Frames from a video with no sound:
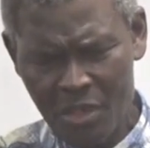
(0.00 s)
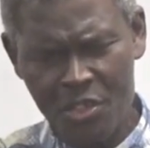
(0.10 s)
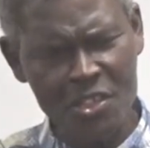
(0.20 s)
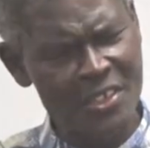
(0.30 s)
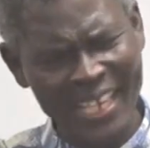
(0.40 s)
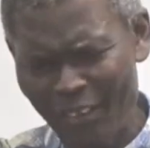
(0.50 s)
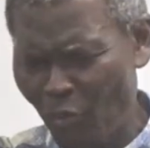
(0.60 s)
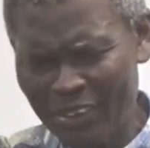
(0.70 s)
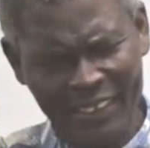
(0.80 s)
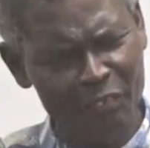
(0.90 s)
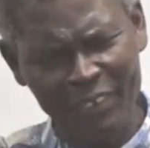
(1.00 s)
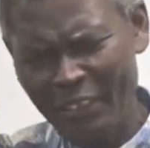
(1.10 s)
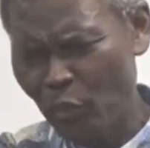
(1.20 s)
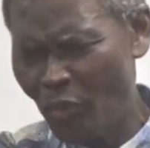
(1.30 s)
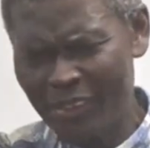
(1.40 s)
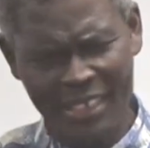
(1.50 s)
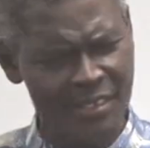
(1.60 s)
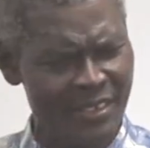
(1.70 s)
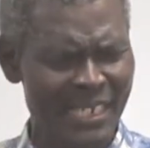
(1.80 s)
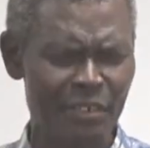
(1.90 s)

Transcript: Say whatever you want to say.